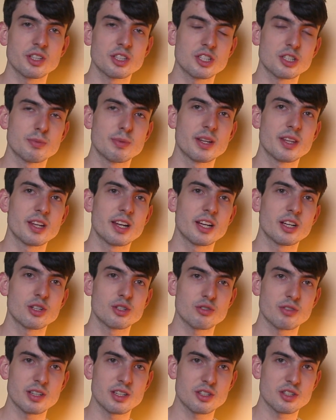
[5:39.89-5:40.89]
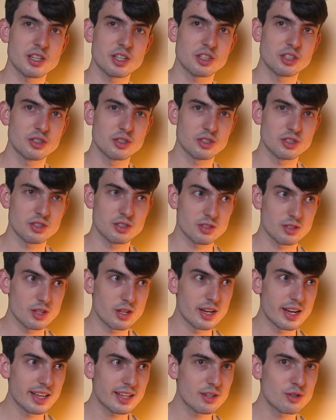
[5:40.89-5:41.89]
This has been
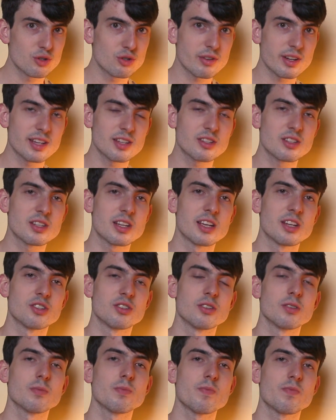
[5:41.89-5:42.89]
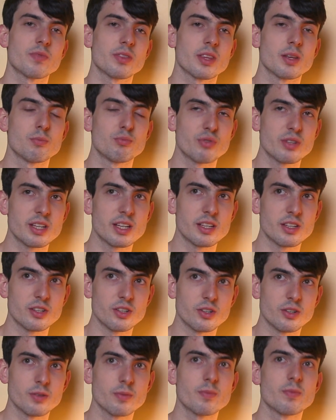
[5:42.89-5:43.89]
the Lego Train Station, bringing
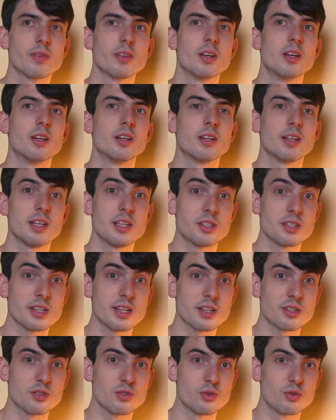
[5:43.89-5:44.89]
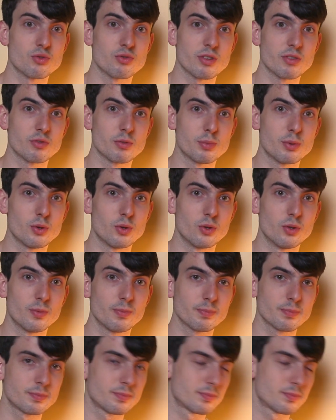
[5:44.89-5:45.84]
you International Drink Report.